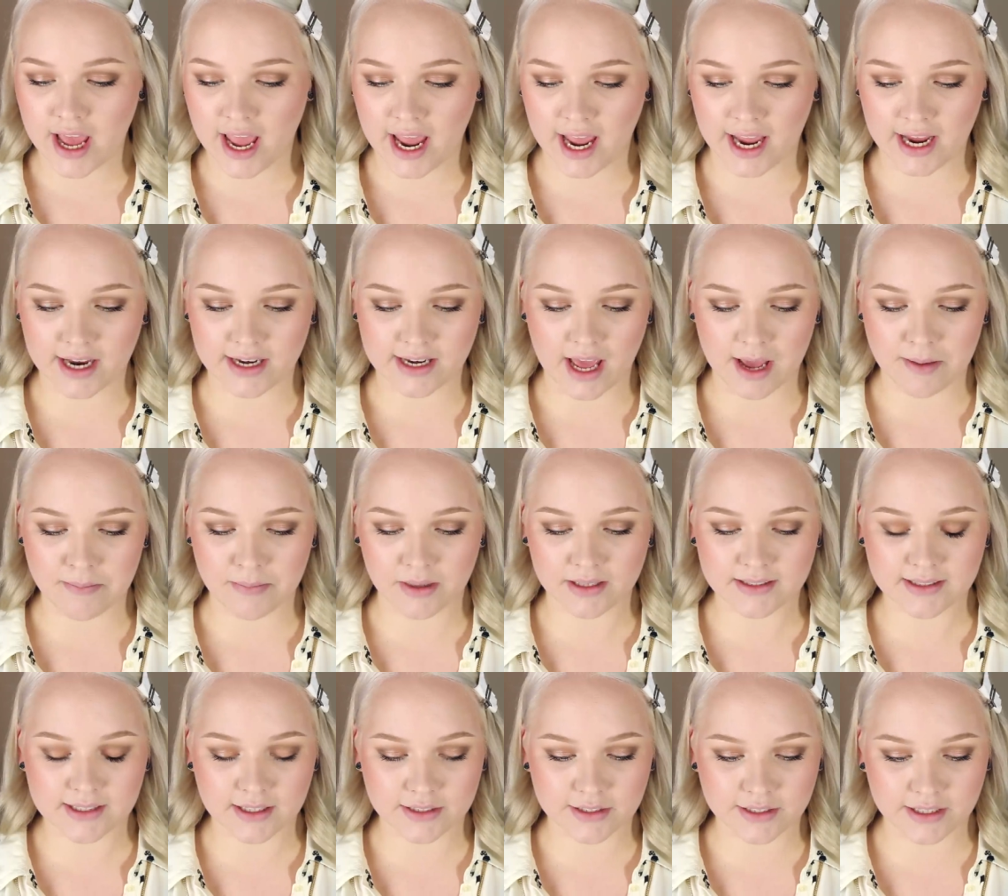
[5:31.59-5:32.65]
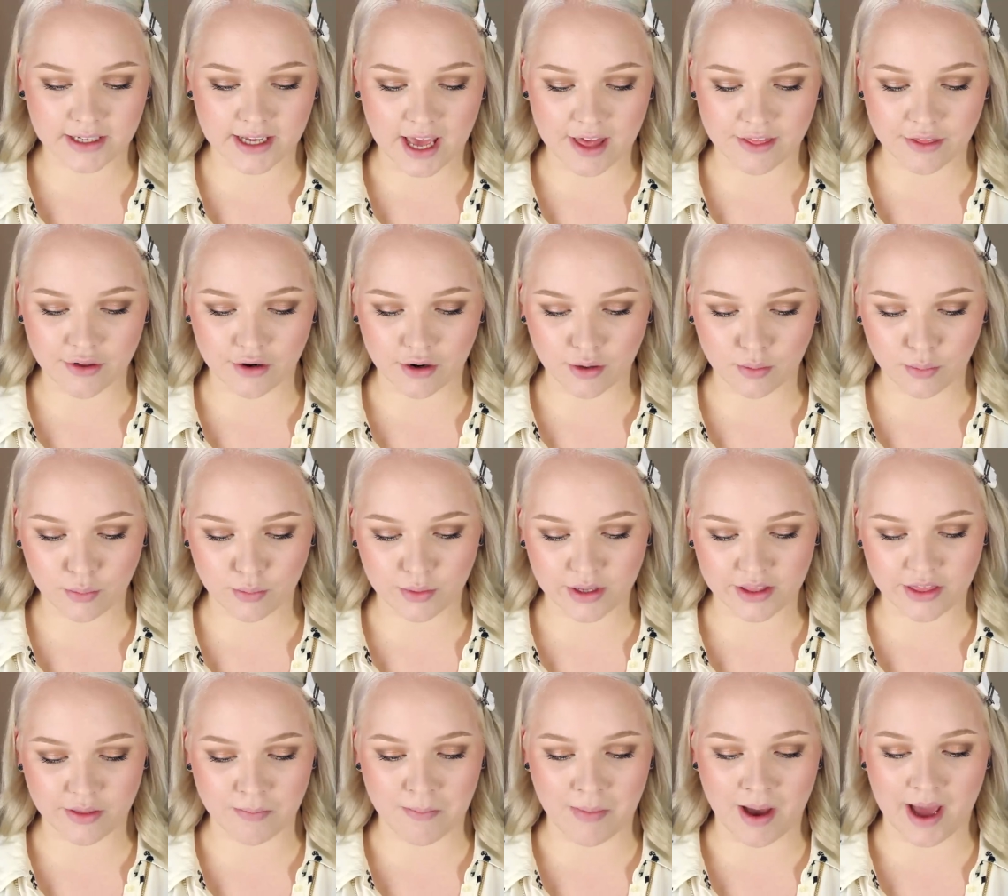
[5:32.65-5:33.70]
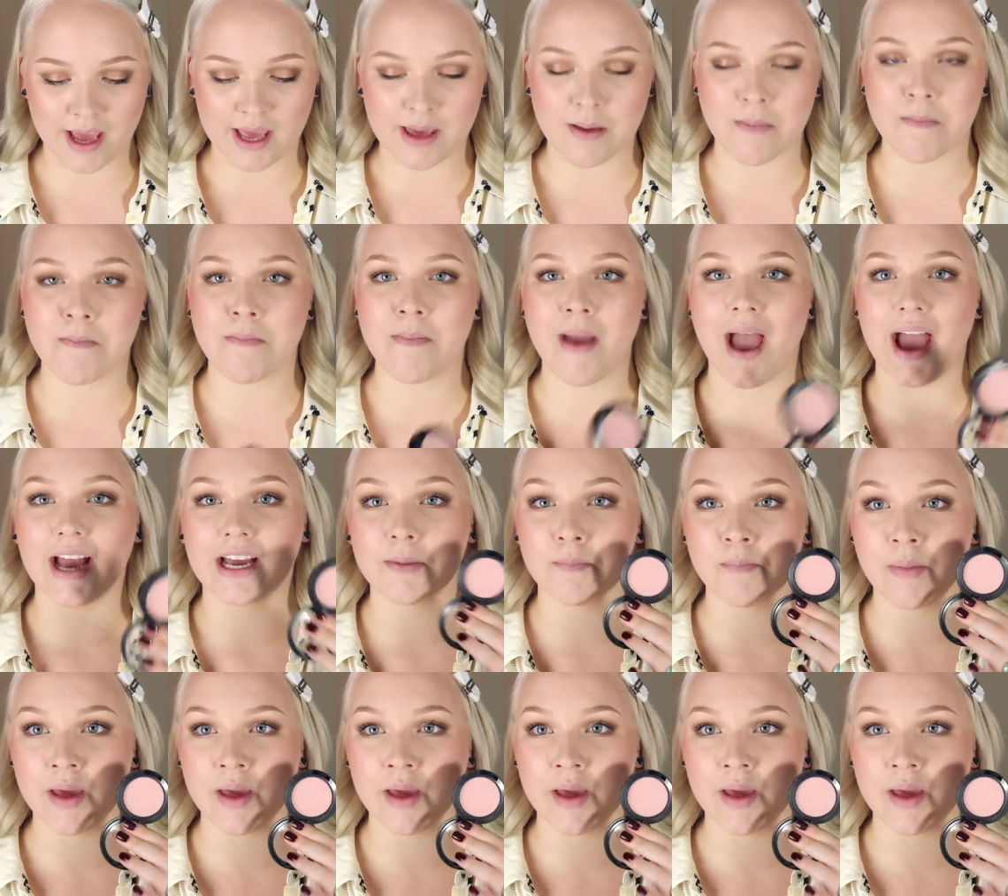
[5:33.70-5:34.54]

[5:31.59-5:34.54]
and I mixed it together with my MAC